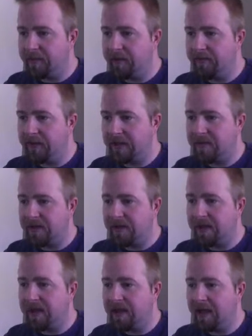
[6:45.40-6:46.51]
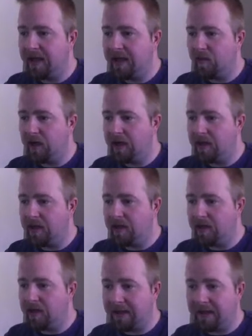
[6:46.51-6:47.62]
more flexibility in what,
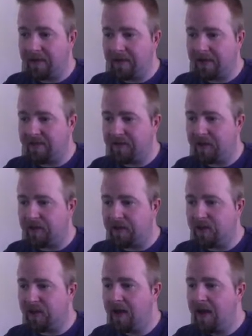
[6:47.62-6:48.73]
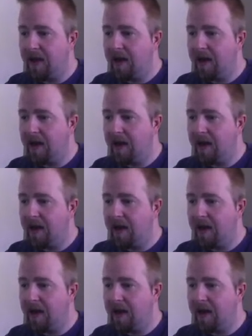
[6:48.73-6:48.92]
like the amount of stuff that you can store.